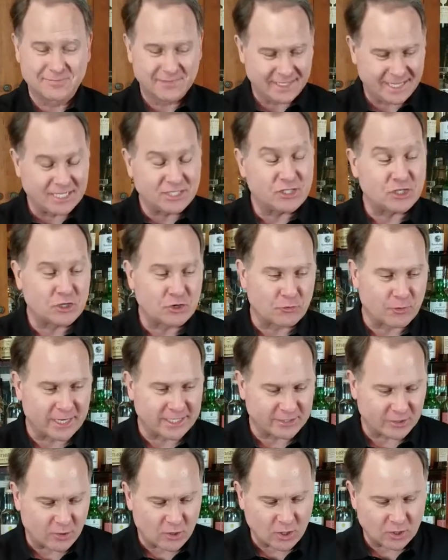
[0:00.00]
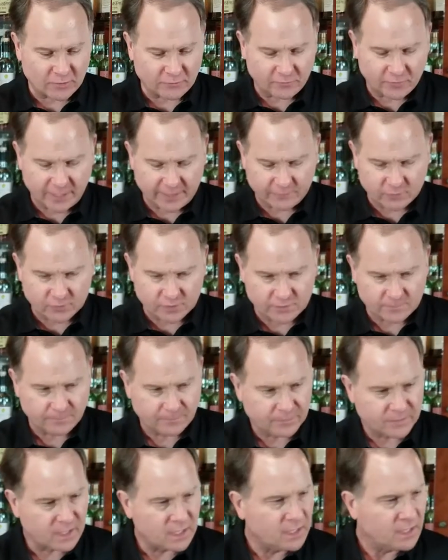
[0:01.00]
integrate all the flavors.
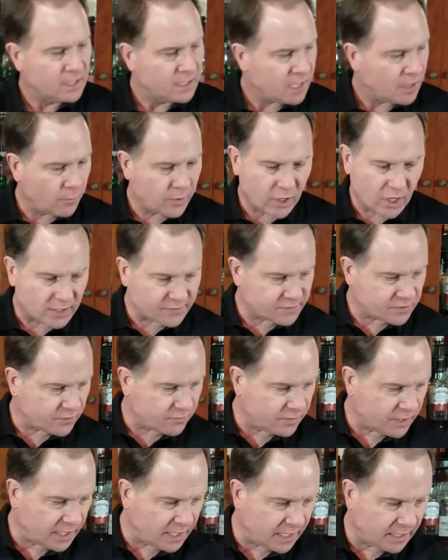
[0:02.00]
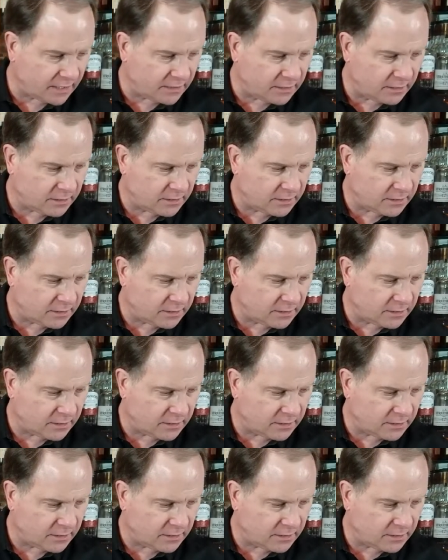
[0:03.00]
And we also need